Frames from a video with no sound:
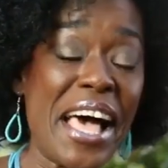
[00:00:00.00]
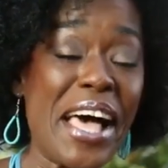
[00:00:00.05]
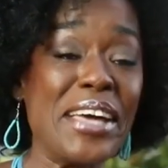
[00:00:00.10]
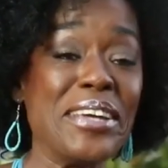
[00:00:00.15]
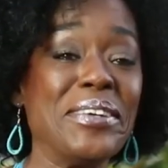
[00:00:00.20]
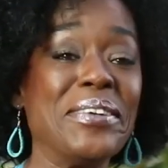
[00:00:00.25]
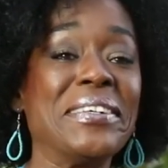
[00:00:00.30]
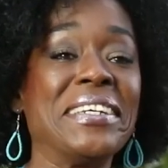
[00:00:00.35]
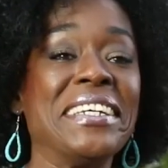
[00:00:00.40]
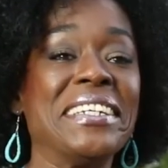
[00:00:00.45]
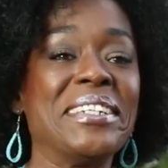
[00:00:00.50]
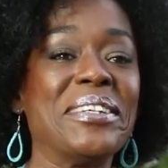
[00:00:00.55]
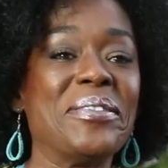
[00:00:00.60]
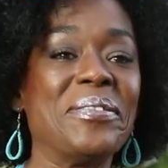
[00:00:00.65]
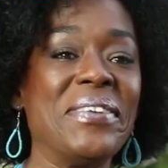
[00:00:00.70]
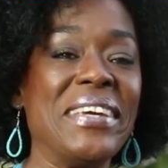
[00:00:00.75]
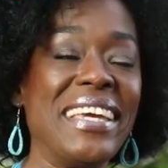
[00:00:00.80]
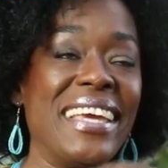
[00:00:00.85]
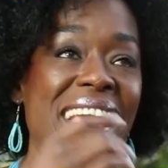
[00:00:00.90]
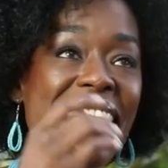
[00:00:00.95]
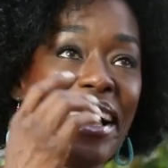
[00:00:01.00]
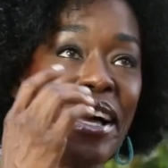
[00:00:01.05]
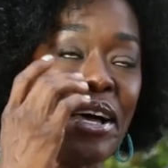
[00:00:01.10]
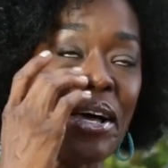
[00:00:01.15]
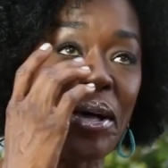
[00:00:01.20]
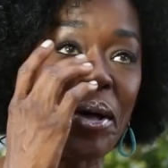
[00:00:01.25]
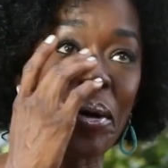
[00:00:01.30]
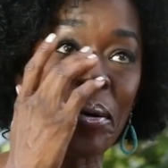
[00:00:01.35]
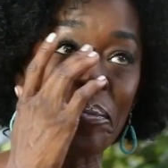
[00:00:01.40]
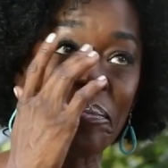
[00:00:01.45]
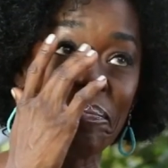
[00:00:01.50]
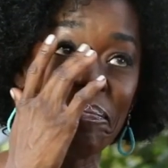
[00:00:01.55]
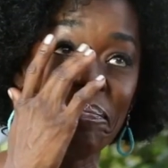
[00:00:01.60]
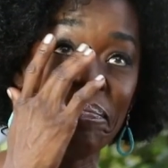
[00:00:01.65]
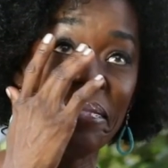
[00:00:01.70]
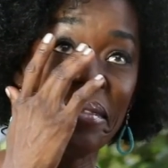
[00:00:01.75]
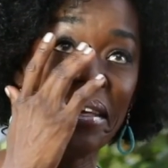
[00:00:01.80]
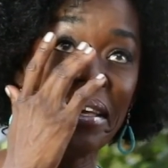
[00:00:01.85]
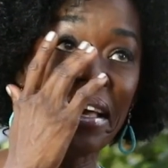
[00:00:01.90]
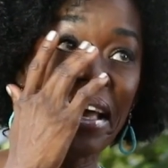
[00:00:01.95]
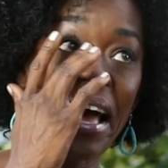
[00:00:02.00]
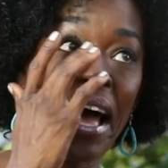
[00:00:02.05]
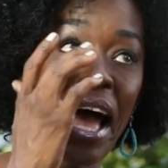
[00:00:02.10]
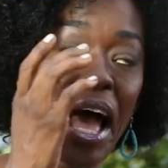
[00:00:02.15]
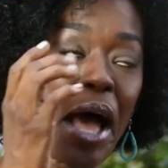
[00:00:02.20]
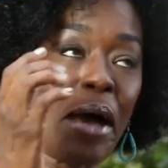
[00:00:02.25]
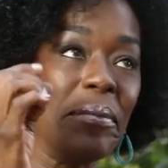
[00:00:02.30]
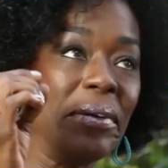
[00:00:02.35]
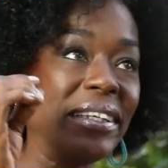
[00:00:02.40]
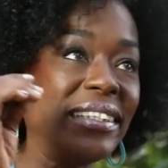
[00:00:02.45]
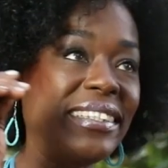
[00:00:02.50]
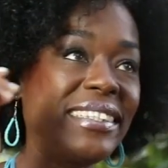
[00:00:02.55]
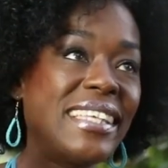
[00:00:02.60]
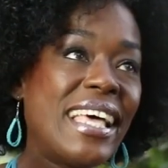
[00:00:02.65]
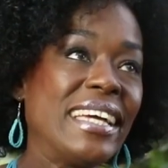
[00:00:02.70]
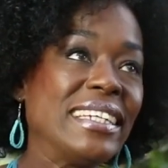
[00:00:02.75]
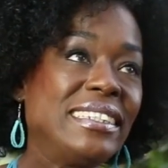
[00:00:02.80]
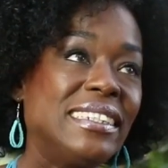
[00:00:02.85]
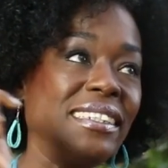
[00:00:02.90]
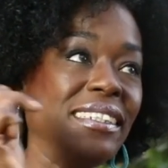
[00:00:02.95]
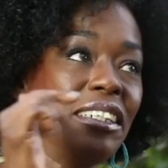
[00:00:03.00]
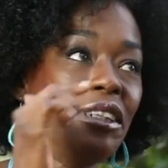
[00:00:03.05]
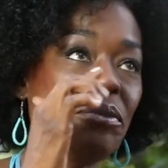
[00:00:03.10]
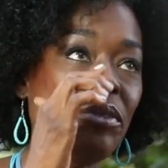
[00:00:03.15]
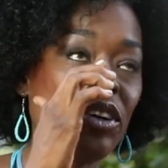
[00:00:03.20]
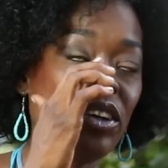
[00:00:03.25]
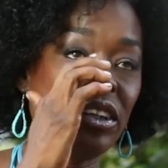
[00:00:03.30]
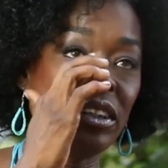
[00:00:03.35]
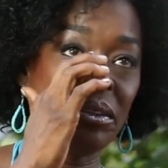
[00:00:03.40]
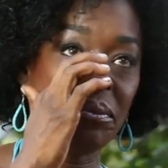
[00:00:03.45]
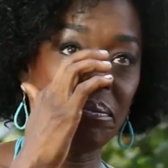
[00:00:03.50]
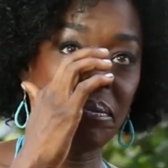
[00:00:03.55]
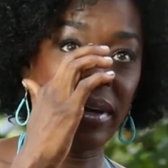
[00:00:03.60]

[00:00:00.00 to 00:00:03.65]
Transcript: Are you kidding me? I'm excited about